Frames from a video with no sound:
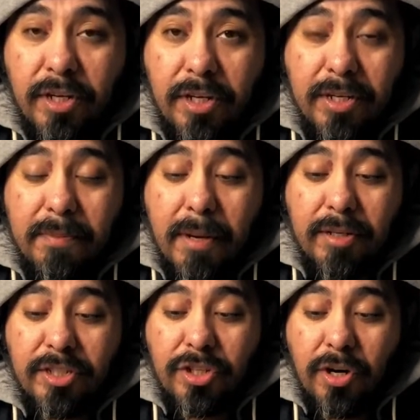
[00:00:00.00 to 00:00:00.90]
Good
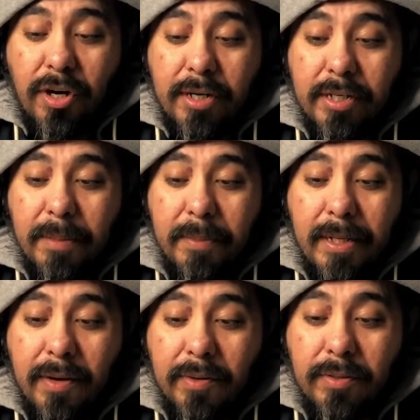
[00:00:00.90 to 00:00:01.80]
amount of char
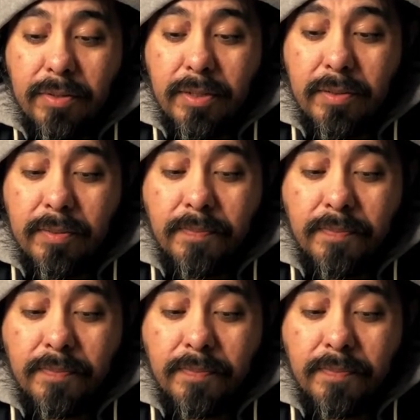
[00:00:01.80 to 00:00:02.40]
coming out also,